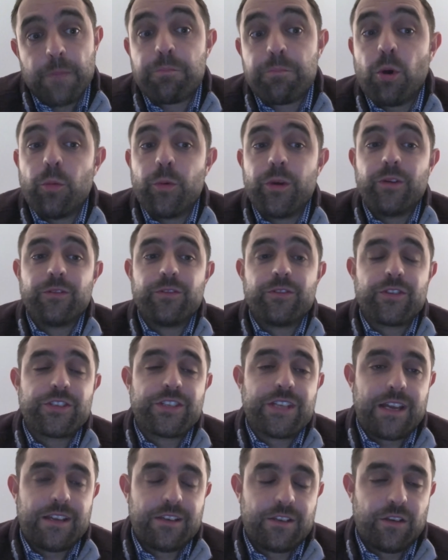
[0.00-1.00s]
But we
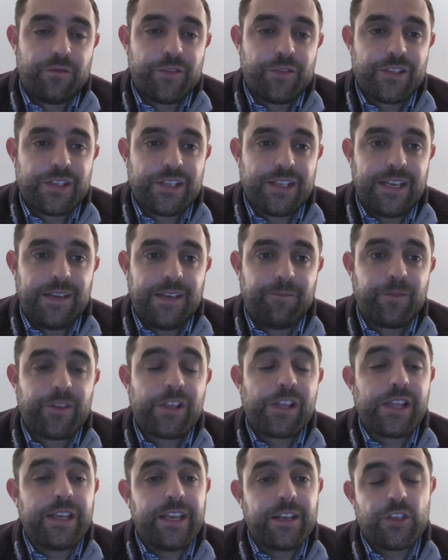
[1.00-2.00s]
understand, obviously,
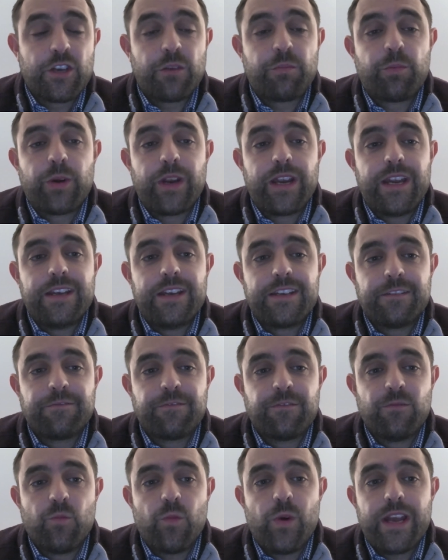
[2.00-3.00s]
clinics operate in
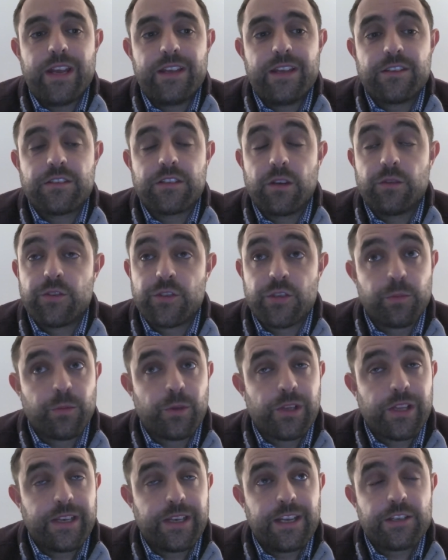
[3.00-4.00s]
different ways. So some
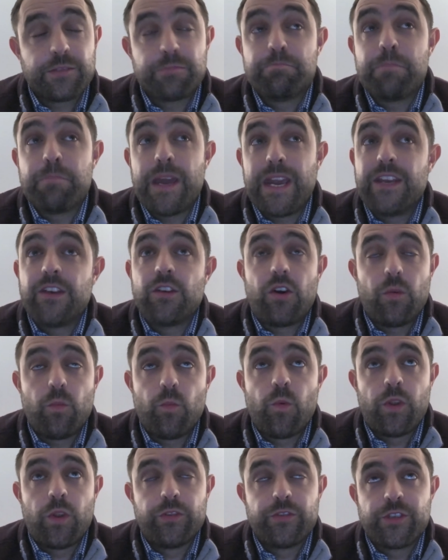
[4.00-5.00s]
clinics may not
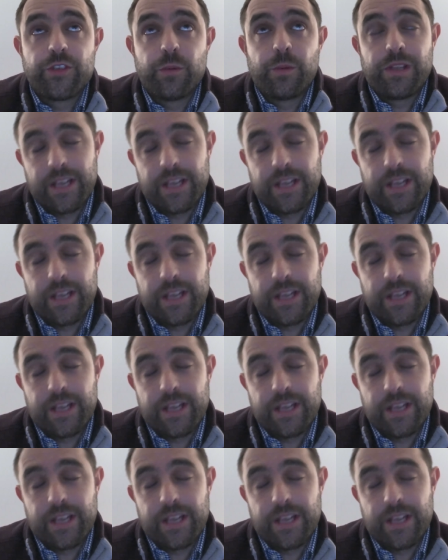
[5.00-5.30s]
want to